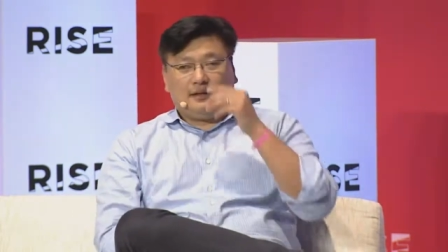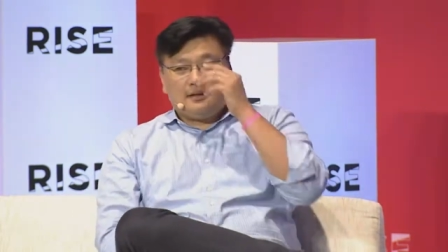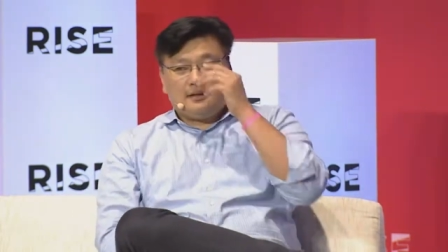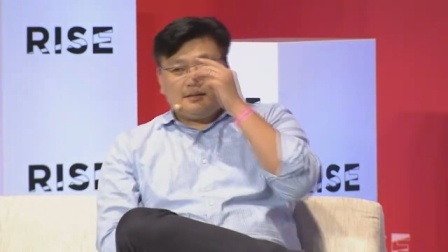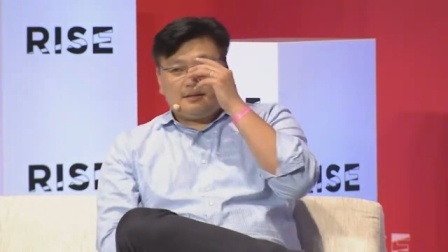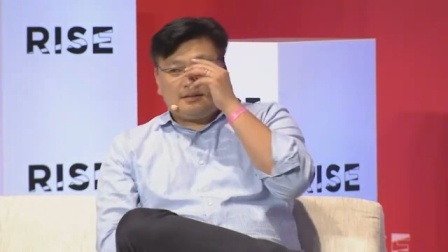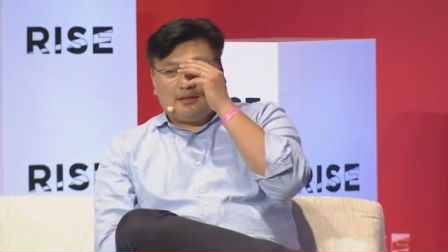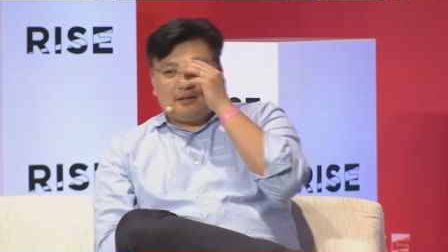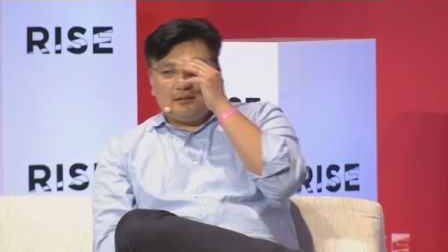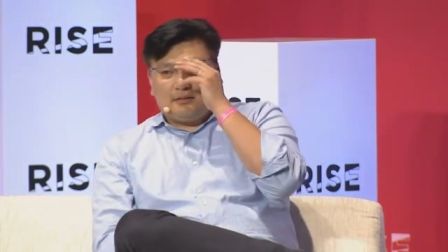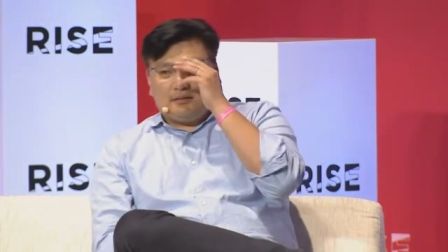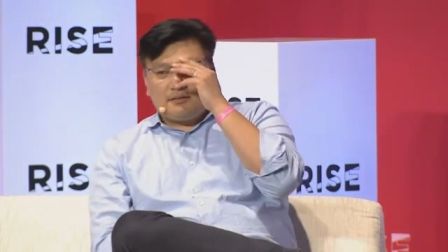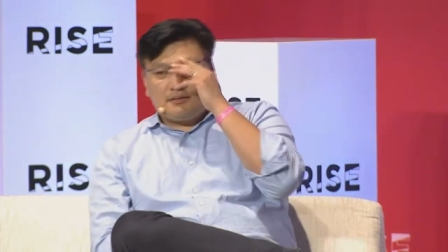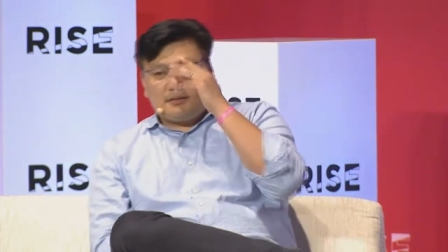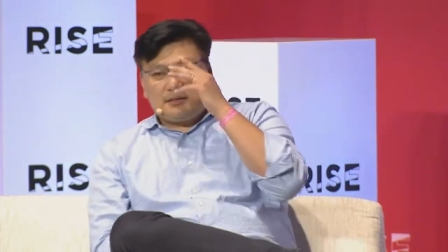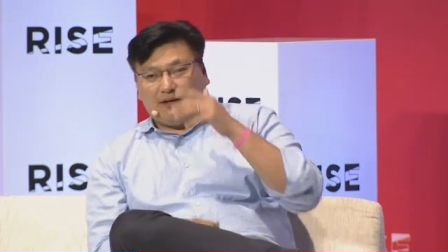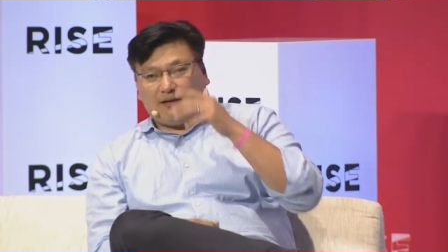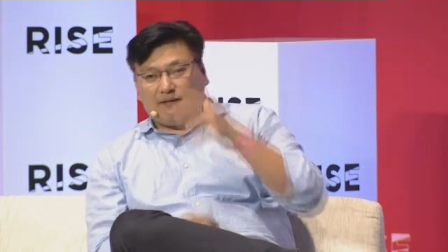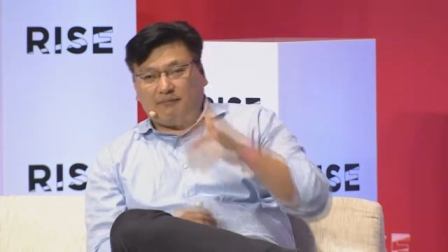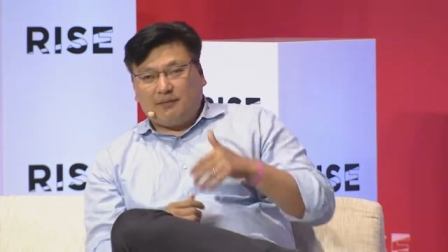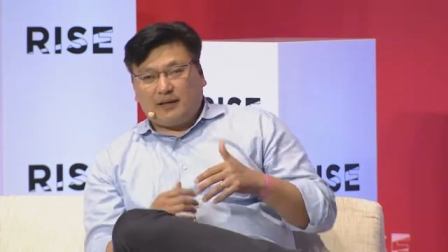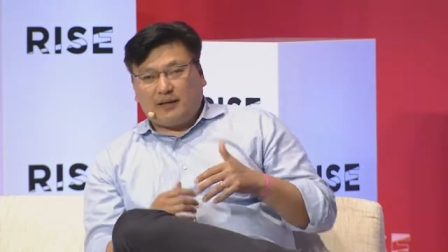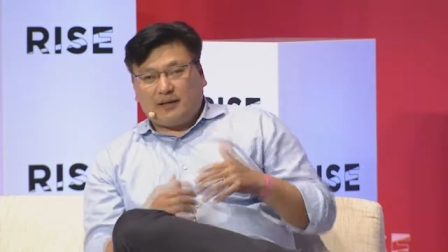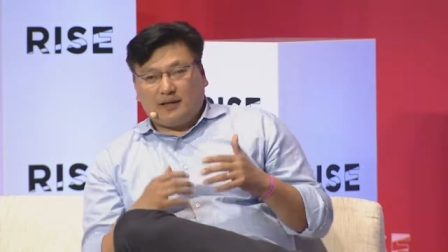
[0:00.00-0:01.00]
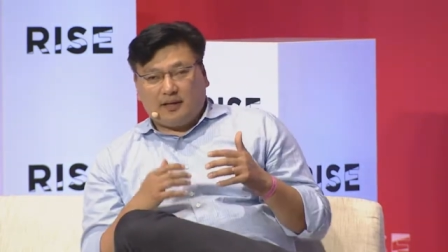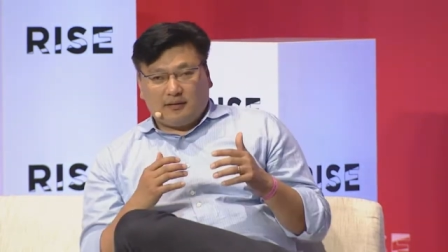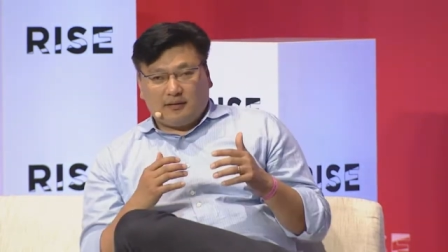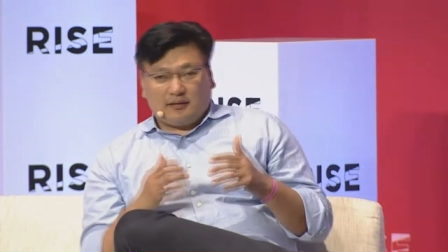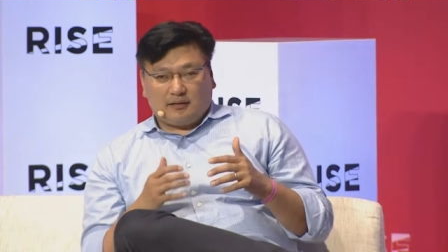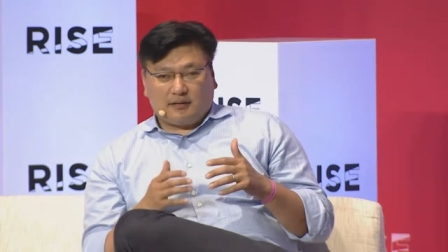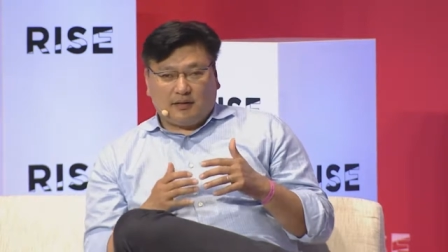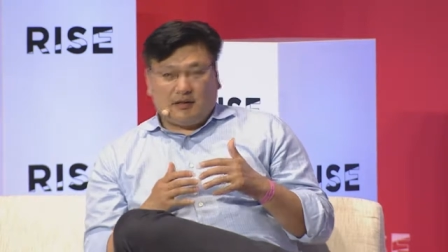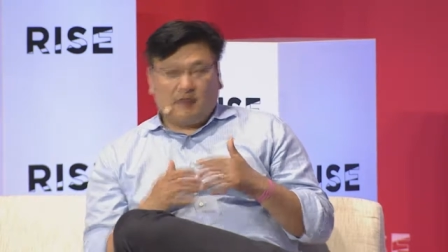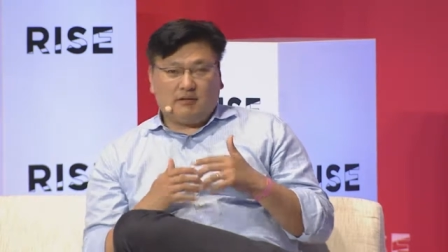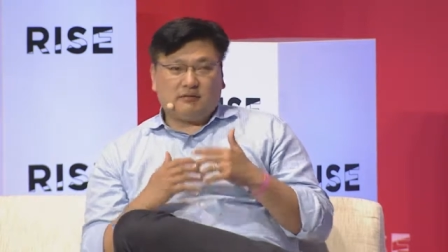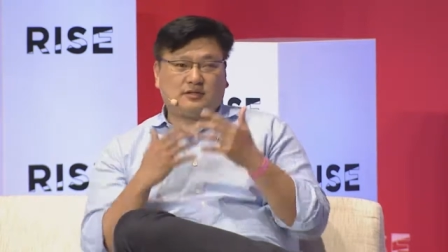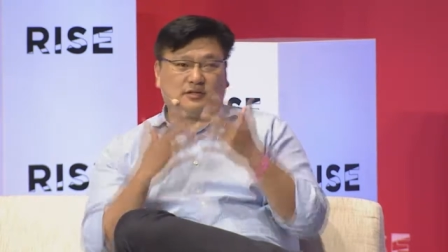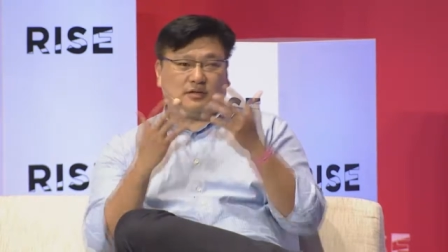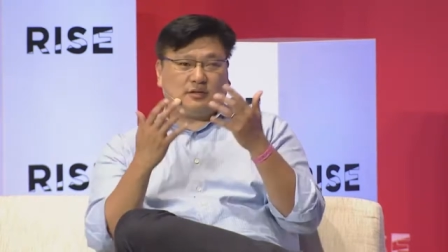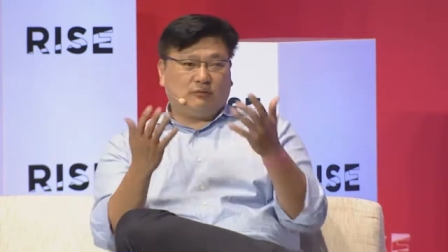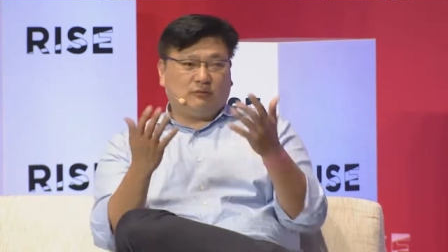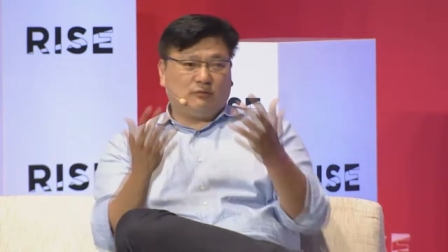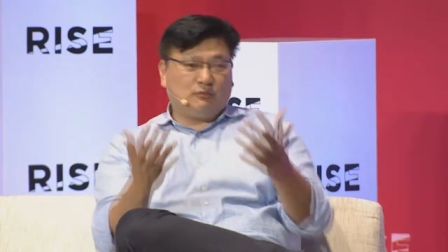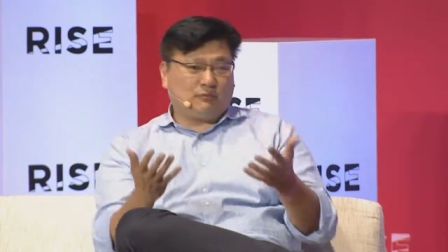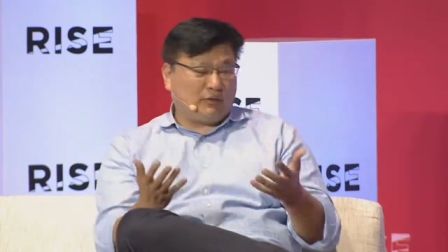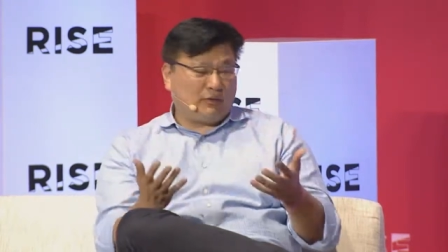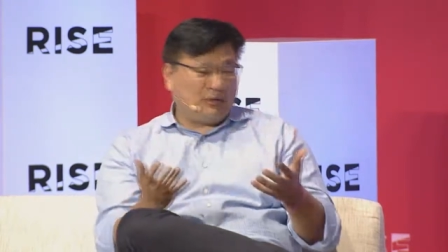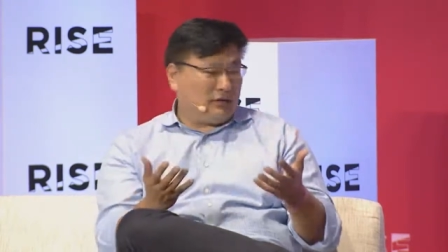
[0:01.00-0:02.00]
So SoftBank can go to
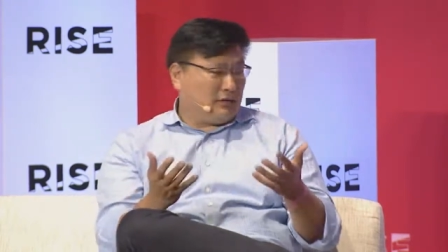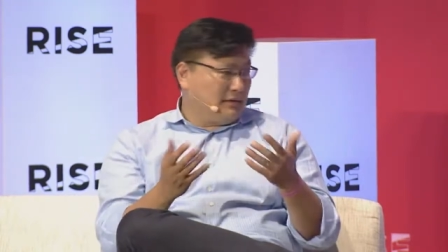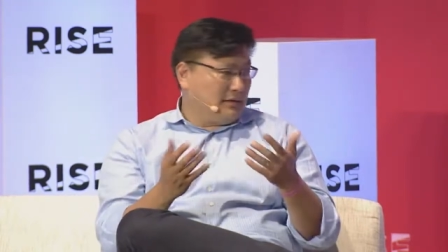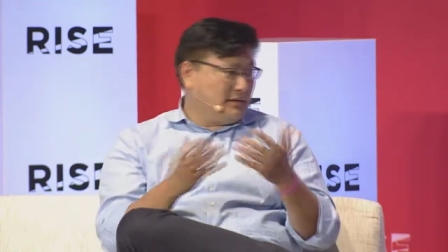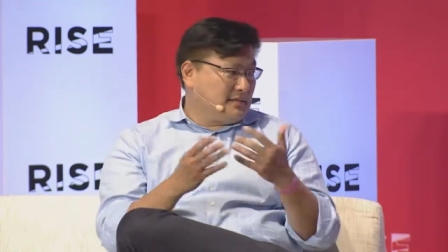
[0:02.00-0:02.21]
Uber